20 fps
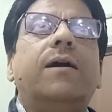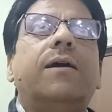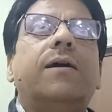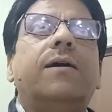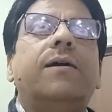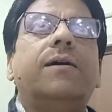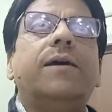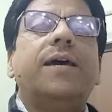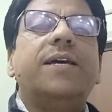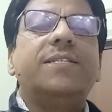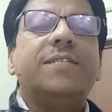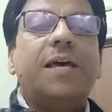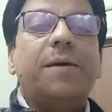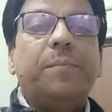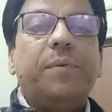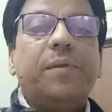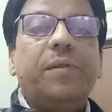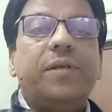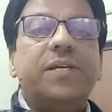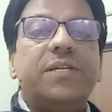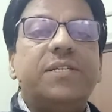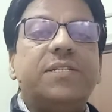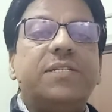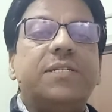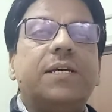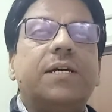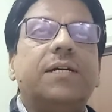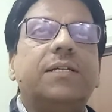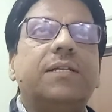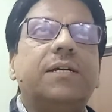Example is
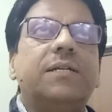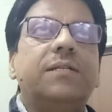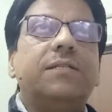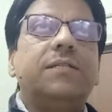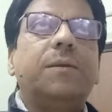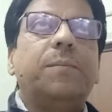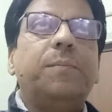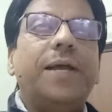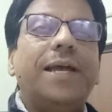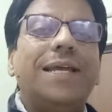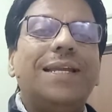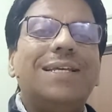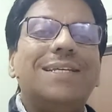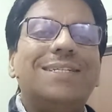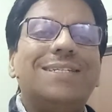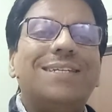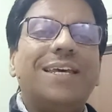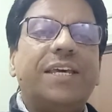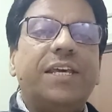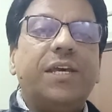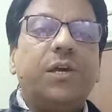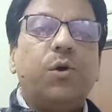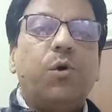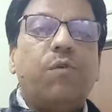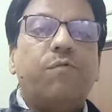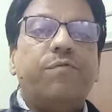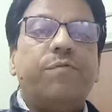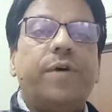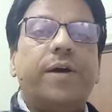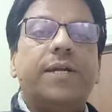that the plane is taking off
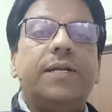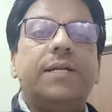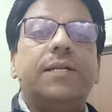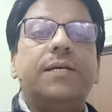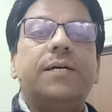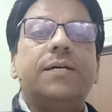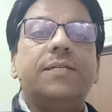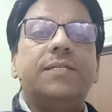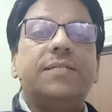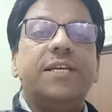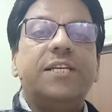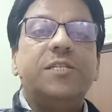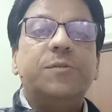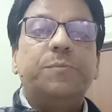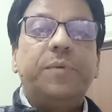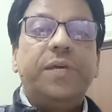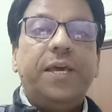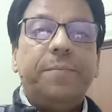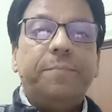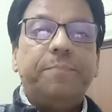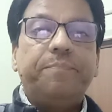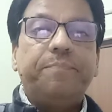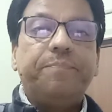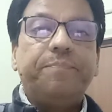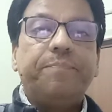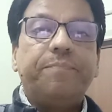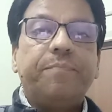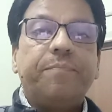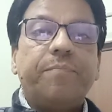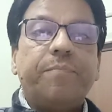at 6 p.m.
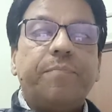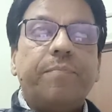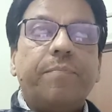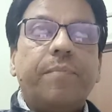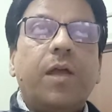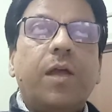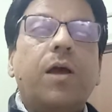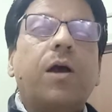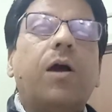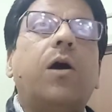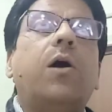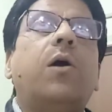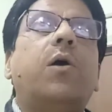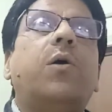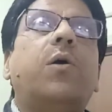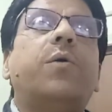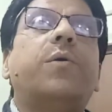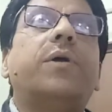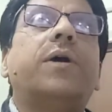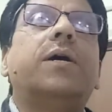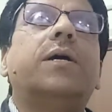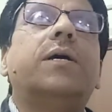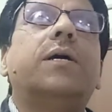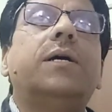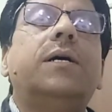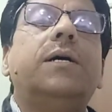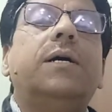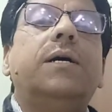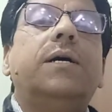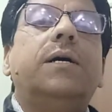or
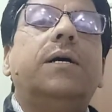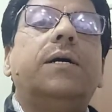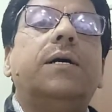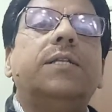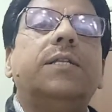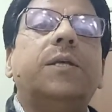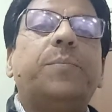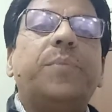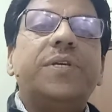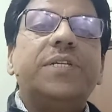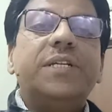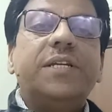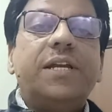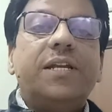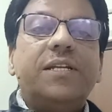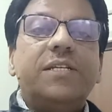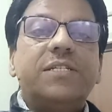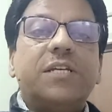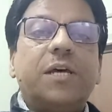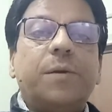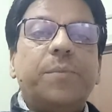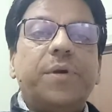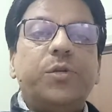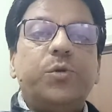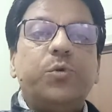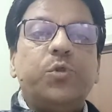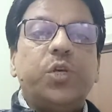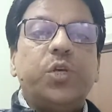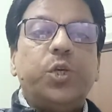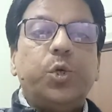the president is coming to the
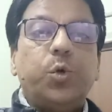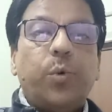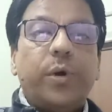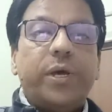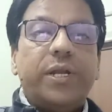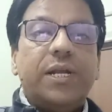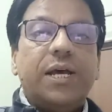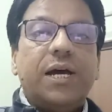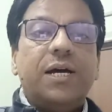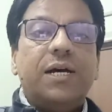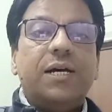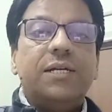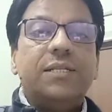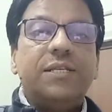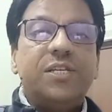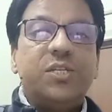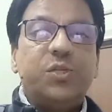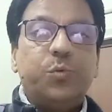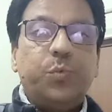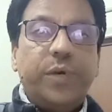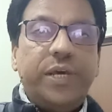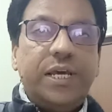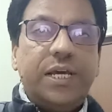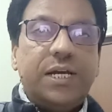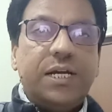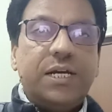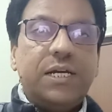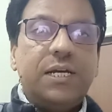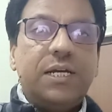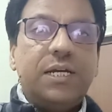UN this week.
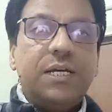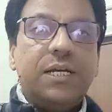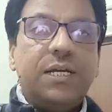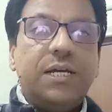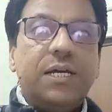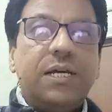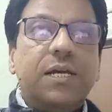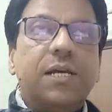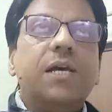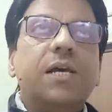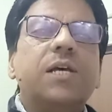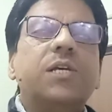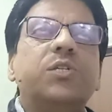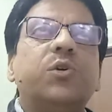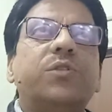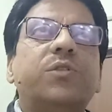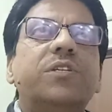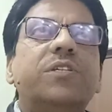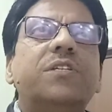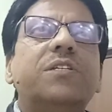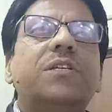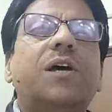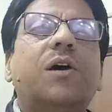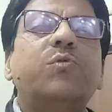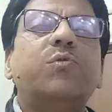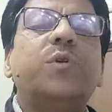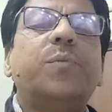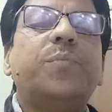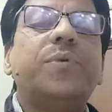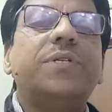So this is how the
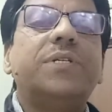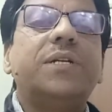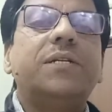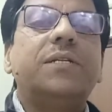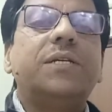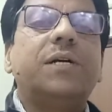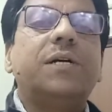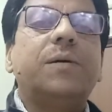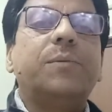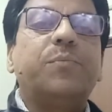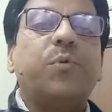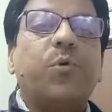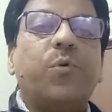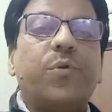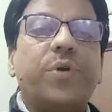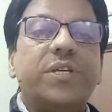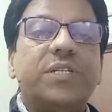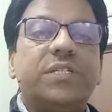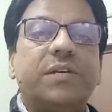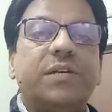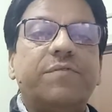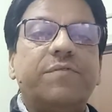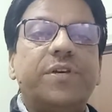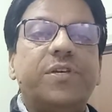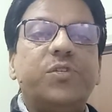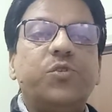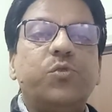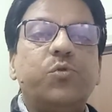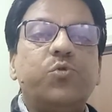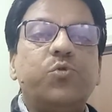present progressive is
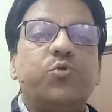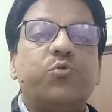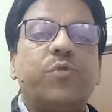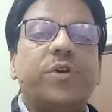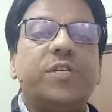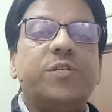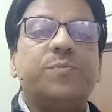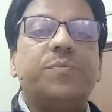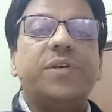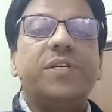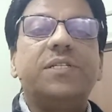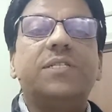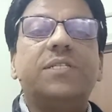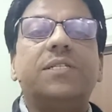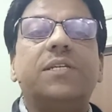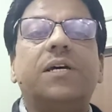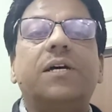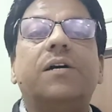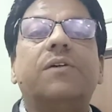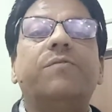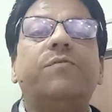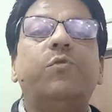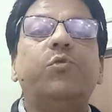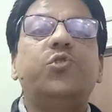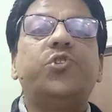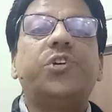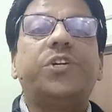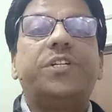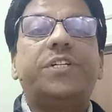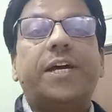used to express future
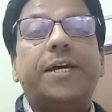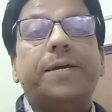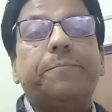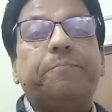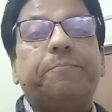time.